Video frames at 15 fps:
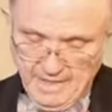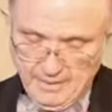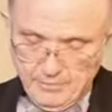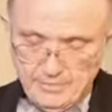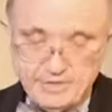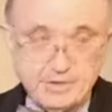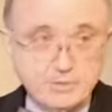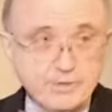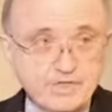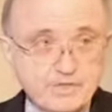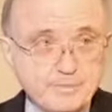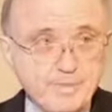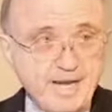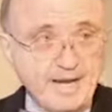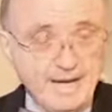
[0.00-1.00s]
I would
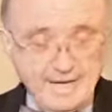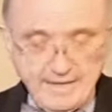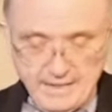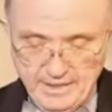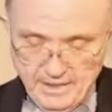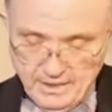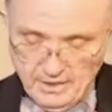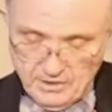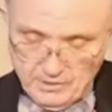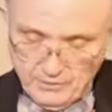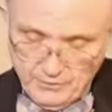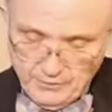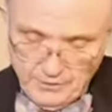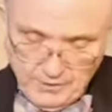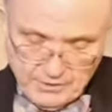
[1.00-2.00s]
switch back
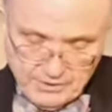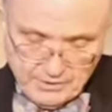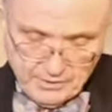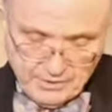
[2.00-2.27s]
to first